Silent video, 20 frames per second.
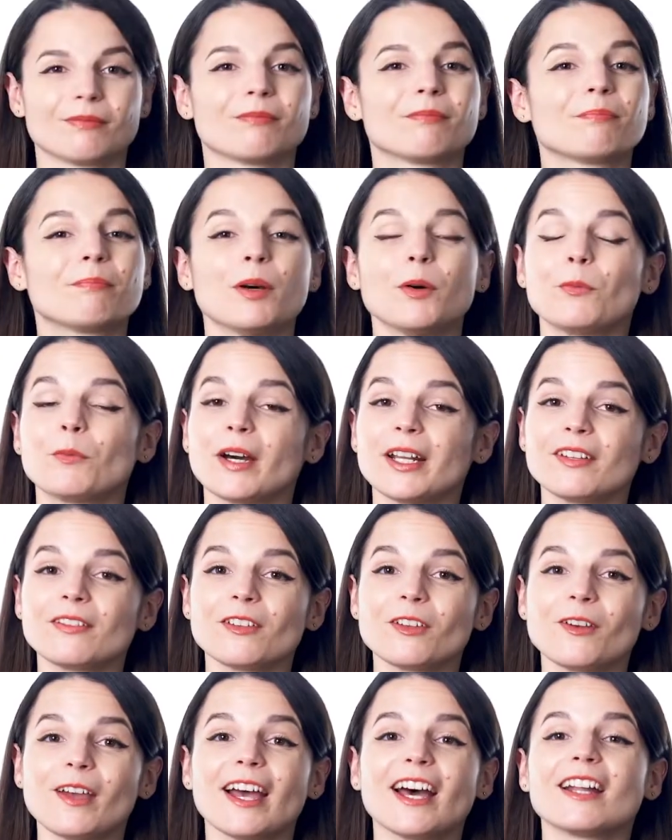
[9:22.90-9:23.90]
But what if
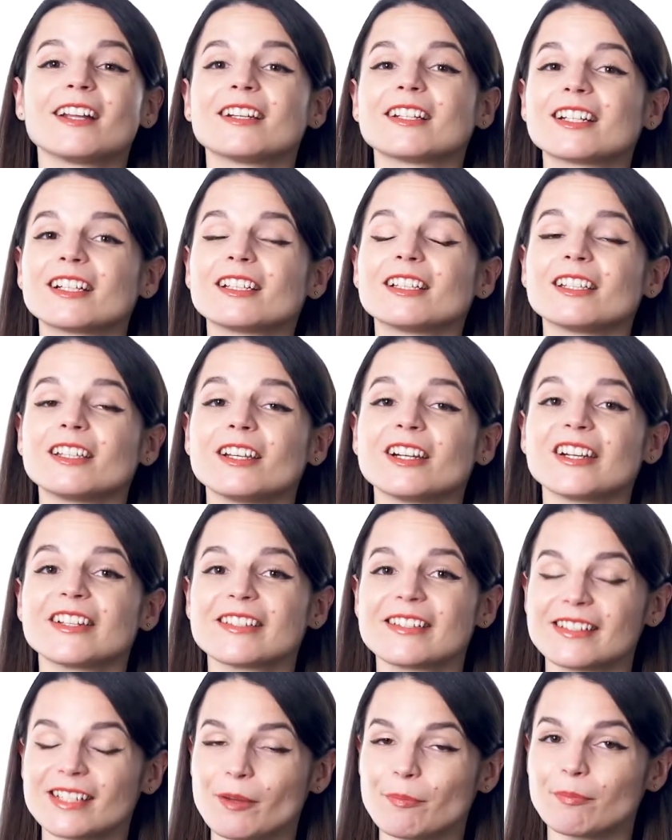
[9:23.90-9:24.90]
you had a clear,
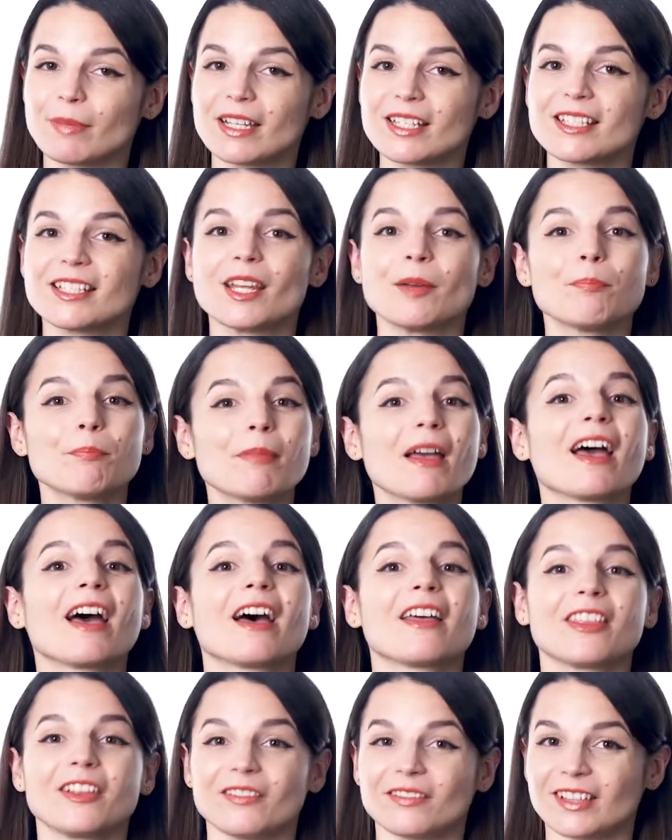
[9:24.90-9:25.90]
step-by-step
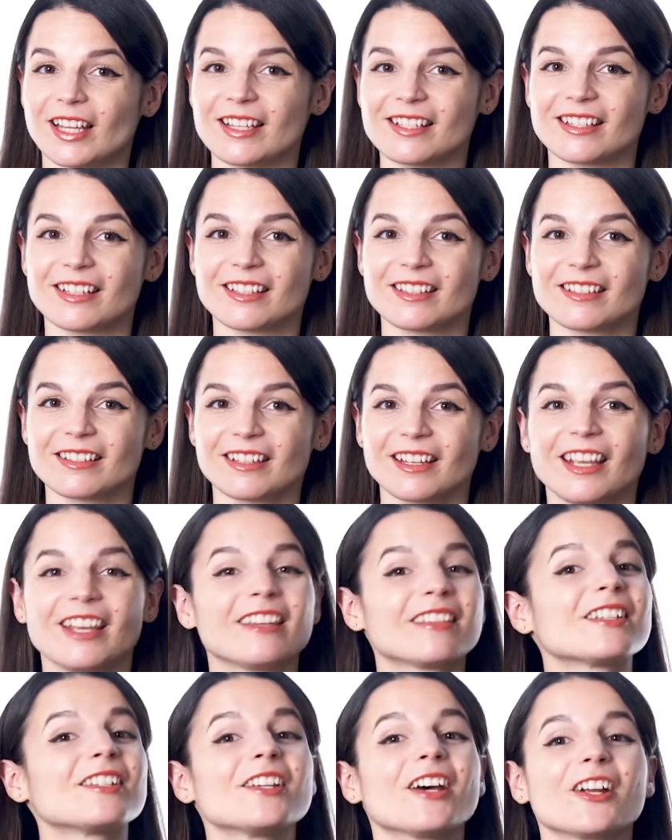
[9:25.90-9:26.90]
path of lessons
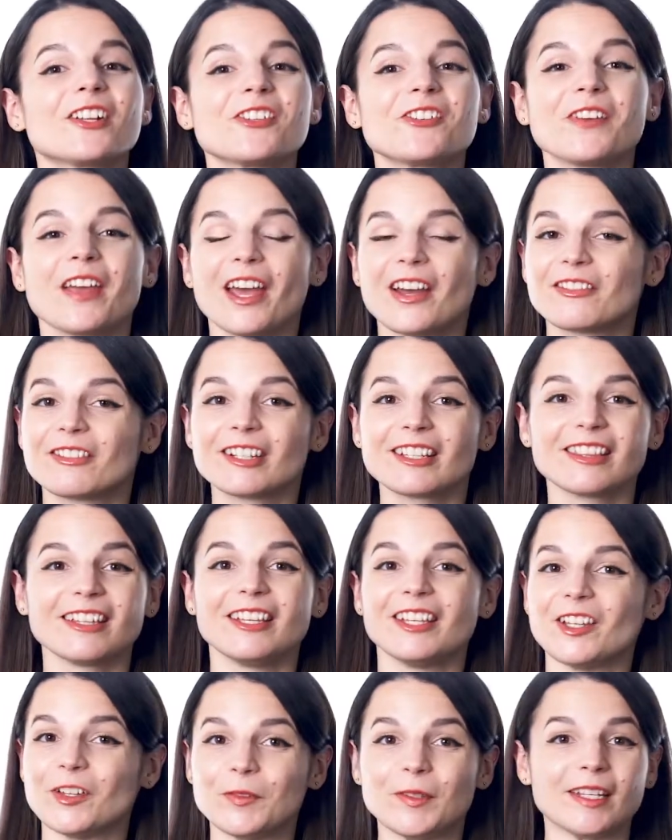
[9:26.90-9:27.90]
that taught you
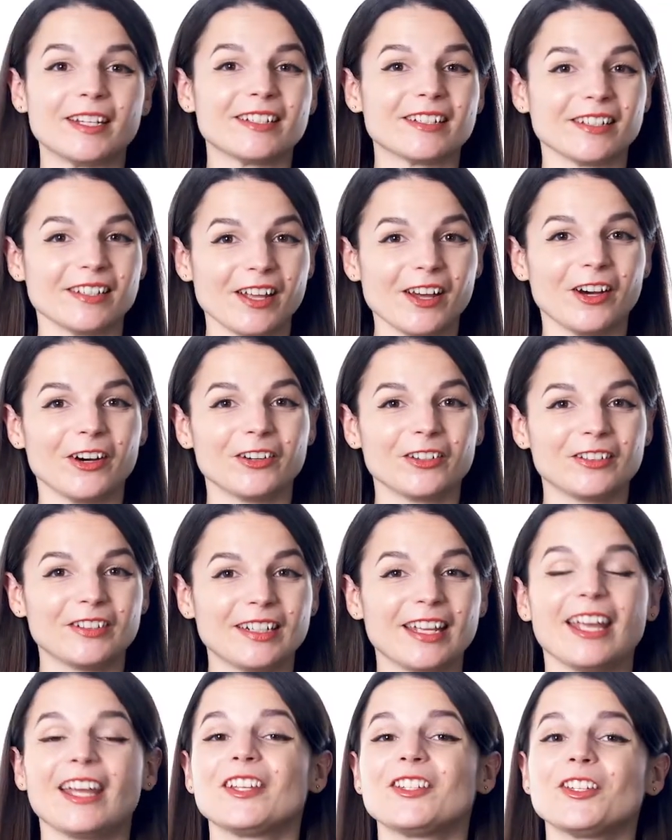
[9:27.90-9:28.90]
everything you needed to know
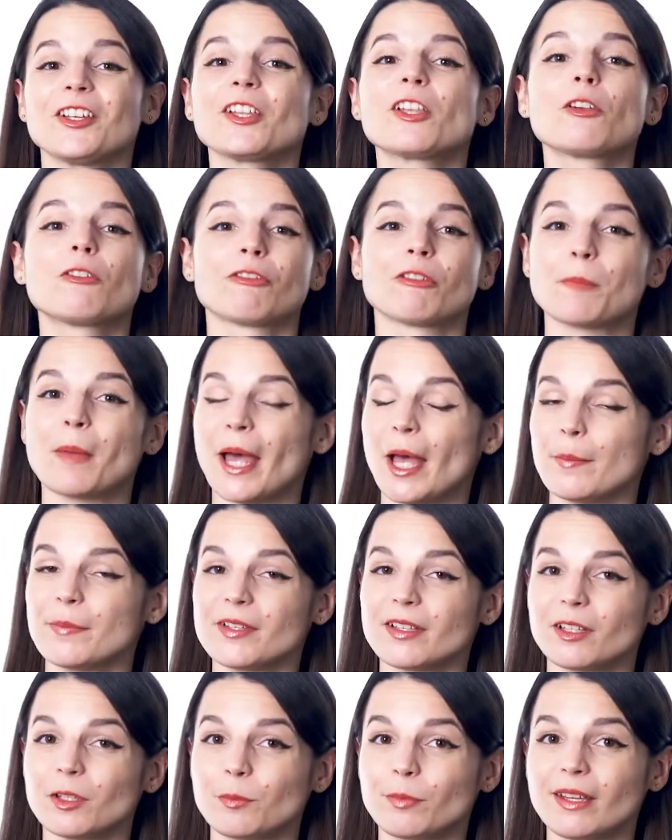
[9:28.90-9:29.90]
and took you from
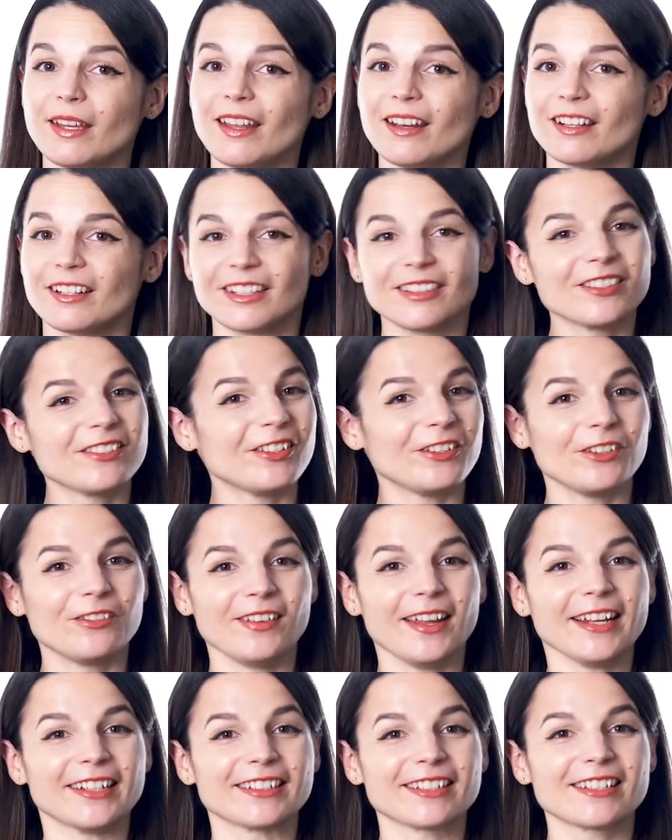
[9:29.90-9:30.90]
absolute beginner to
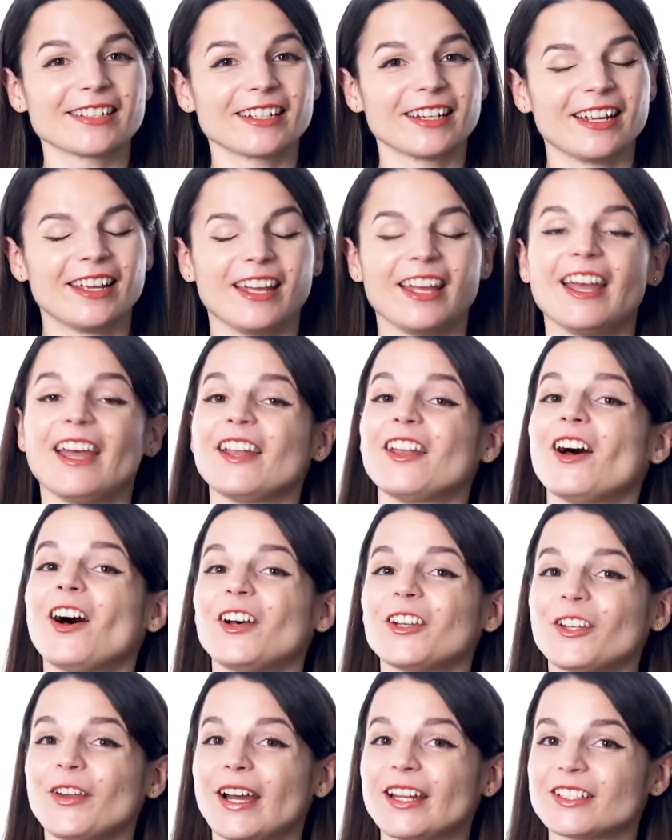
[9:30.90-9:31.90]
advanced, and
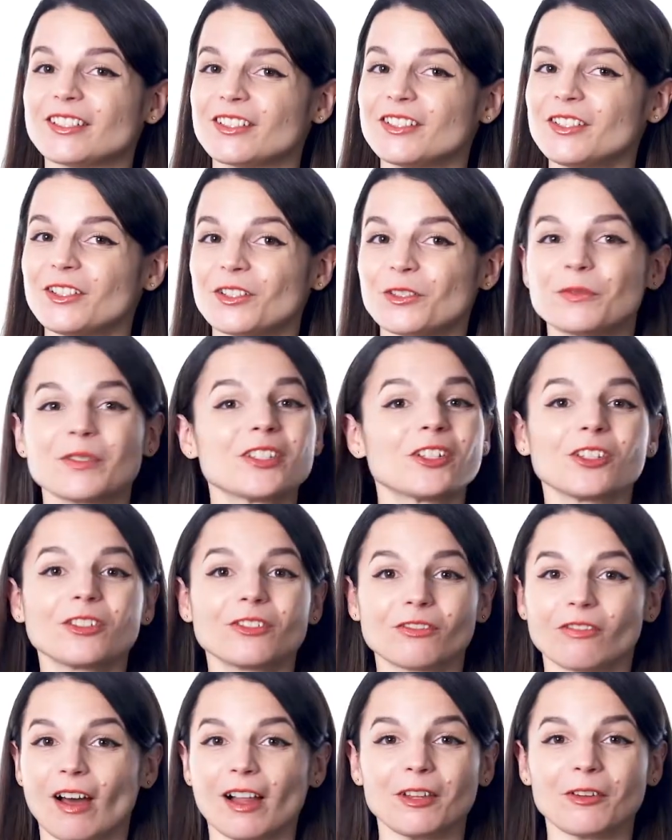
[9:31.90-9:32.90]
all you had to do was just
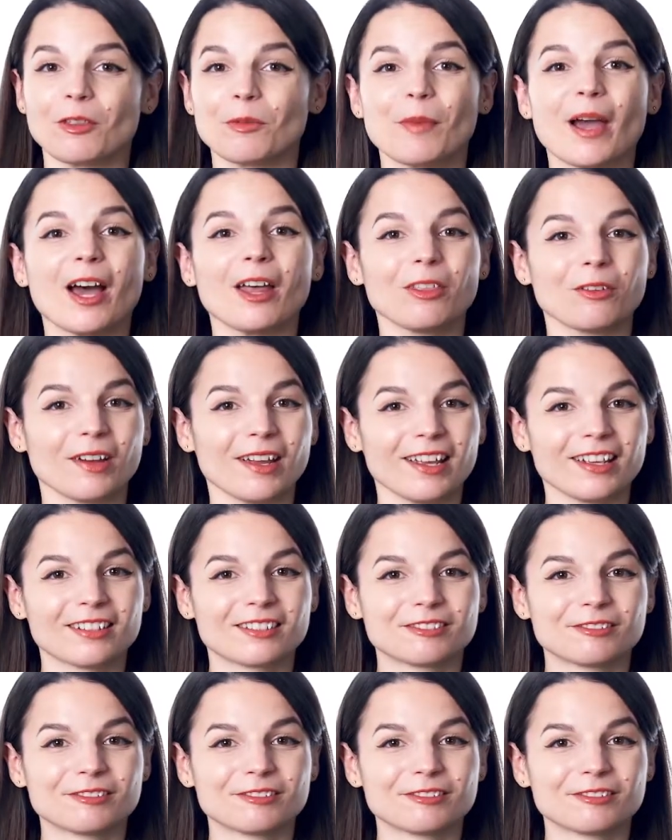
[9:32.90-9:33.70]
follow the pathway?